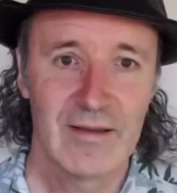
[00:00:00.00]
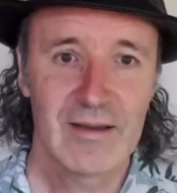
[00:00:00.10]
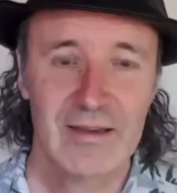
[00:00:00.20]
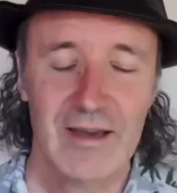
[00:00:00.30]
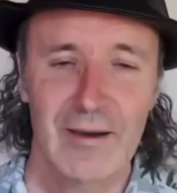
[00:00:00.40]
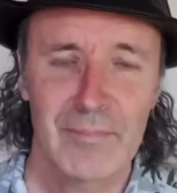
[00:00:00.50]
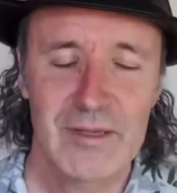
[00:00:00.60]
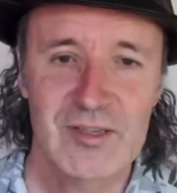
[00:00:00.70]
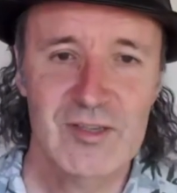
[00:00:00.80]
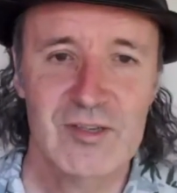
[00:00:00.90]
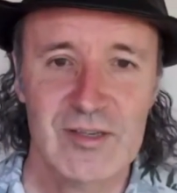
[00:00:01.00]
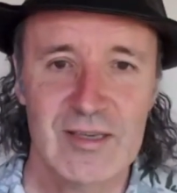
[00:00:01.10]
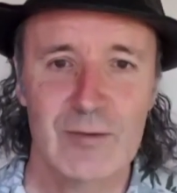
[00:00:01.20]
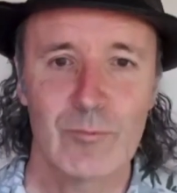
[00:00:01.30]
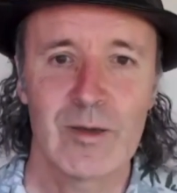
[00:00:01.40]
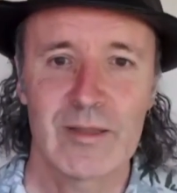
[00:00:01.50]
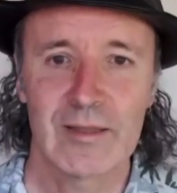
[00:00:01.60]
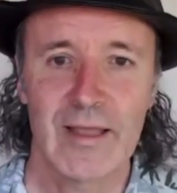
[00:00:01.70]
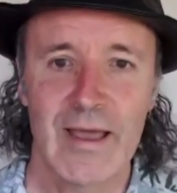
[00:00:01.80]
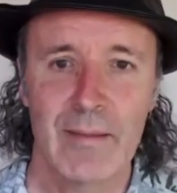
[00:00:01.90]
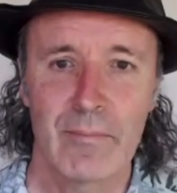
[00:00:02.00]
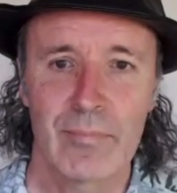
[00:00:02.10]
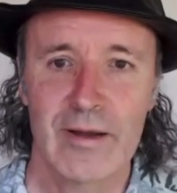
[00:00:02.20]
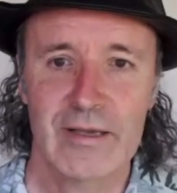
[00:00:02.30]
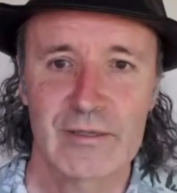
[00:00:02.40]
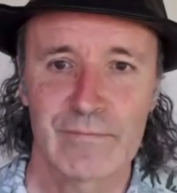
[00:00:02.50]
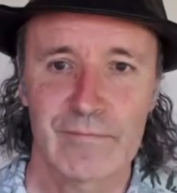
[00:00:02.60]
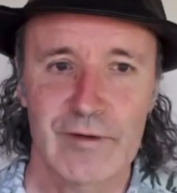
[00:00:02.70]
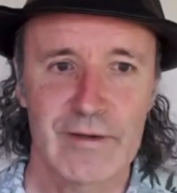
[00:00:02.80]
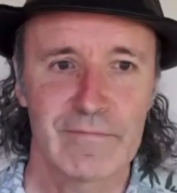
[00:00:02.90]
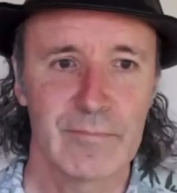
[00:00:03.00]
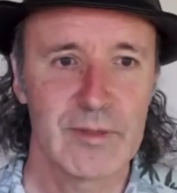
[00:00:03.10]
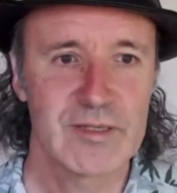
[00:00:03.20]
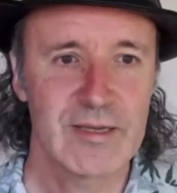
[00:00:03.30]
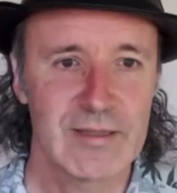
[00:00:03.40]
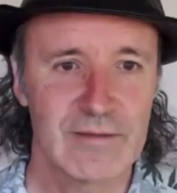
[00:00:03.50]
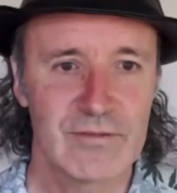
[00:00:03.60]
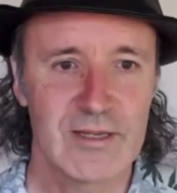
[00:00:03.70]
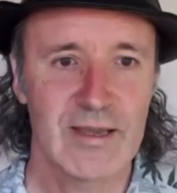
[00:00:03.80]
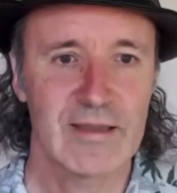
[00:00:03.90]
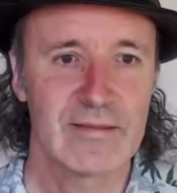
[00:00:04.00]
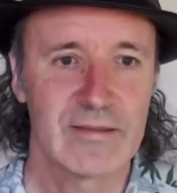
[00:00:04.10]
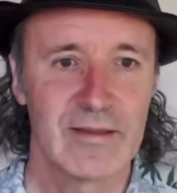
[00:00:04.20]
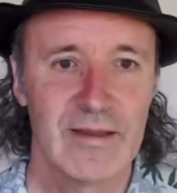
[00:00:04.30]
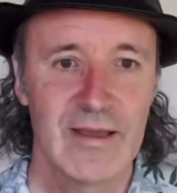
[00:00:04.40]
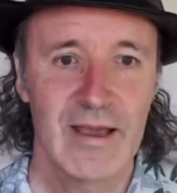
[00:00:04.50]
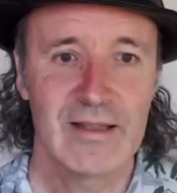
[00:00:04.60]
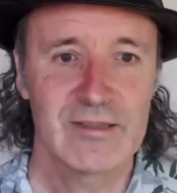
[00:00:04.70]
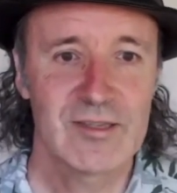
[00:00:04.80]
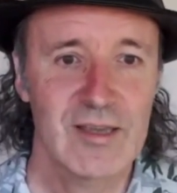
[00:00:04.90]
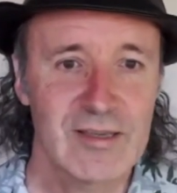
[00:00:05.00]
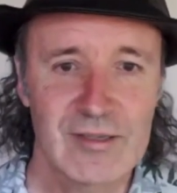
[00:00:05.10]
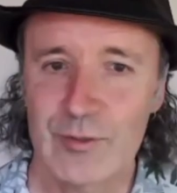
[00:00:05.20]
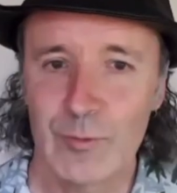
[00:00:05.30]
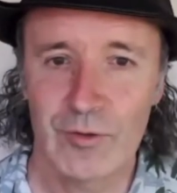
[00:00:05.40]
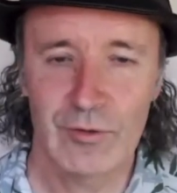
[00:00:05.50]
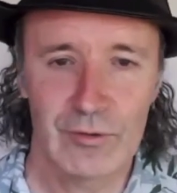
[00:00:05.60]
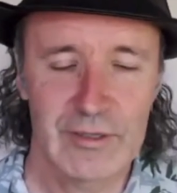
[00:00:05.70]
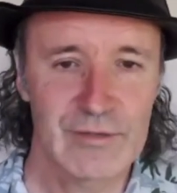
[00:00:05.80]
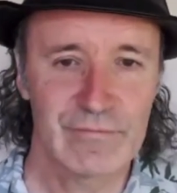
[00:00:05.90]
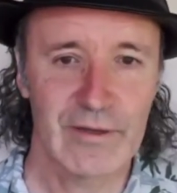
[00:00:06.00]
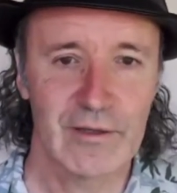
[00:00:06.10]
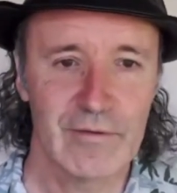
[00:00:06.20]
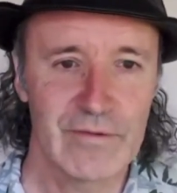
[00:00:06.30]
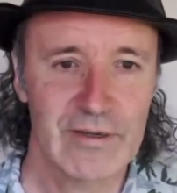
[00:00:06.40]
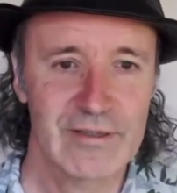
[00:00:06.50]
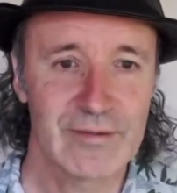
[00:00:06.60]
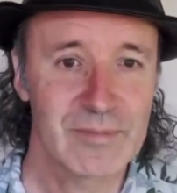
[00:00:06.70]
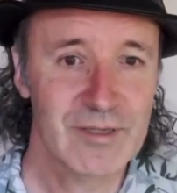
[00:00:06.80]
Come and see where the Lamb breaks free from the teeth of death and says to all his fellow victims,